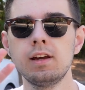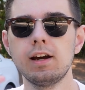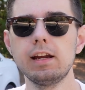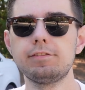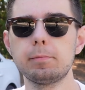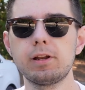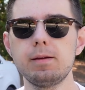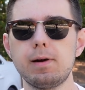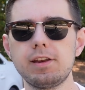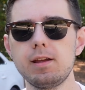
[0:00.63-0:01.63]
Hi
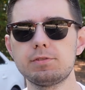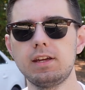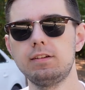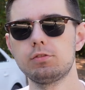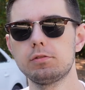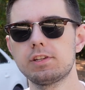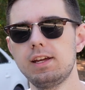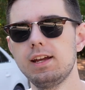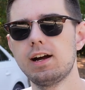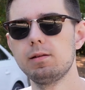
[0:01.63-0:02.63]
everybody, my name's Andrew and
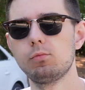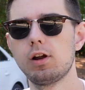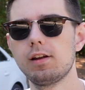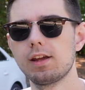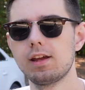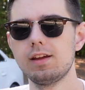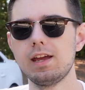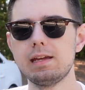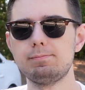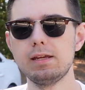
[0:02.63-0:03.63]
today I'm wearing
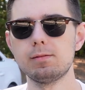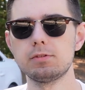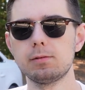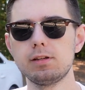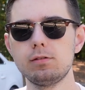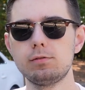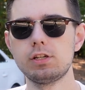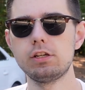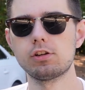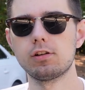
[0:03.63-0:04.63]
a BMW
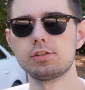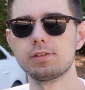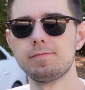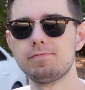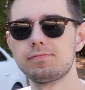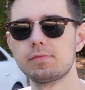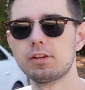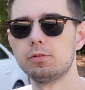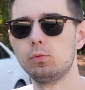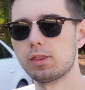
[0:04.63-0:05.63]
t-shirt
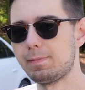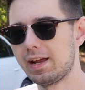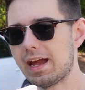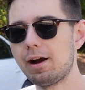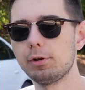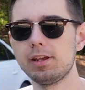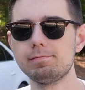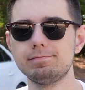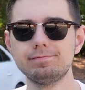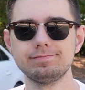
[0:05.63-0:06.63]
with my Audi.
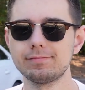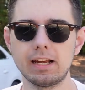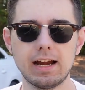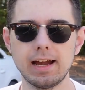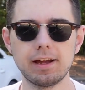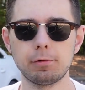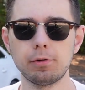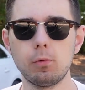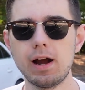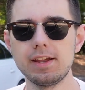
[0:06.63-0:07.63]
I don't
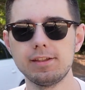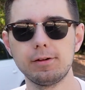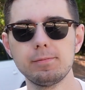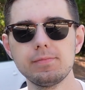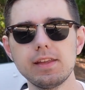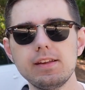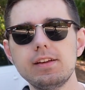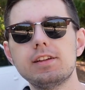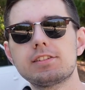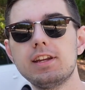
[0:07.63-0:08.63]
know why either.
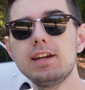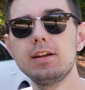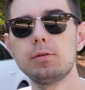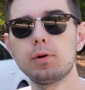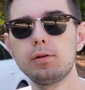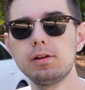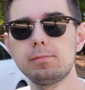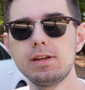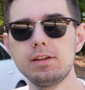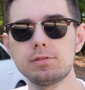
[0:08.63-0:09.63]
Today we're going to
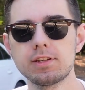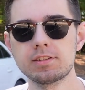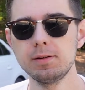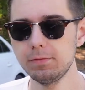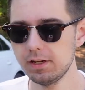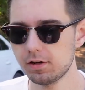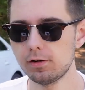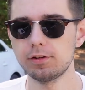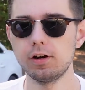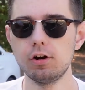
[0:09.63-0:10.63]
be using something
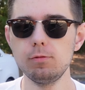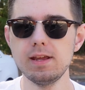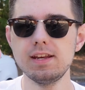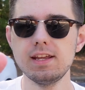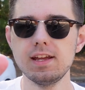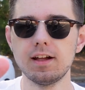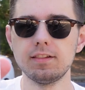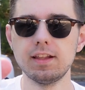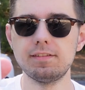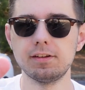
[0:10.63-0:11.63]
called
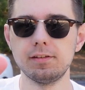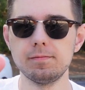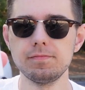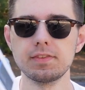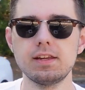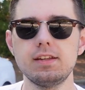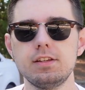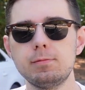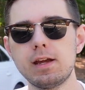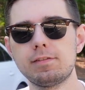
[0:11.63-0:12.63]
OBDeleven.
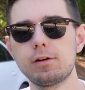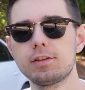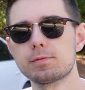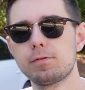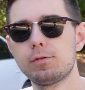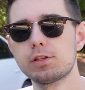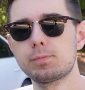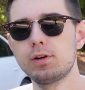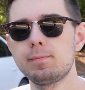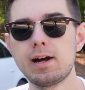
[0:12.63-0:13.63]
You may have heard of this before, it's
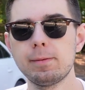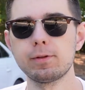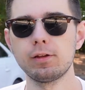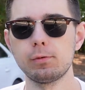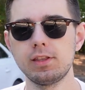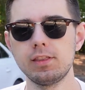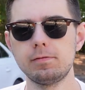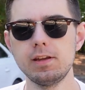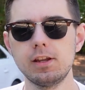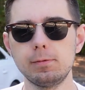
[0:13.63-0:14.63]
pretty popular within the
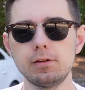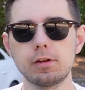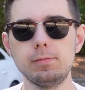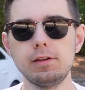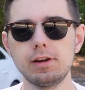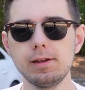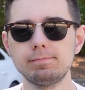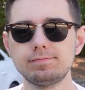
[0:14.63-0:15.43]
VW community.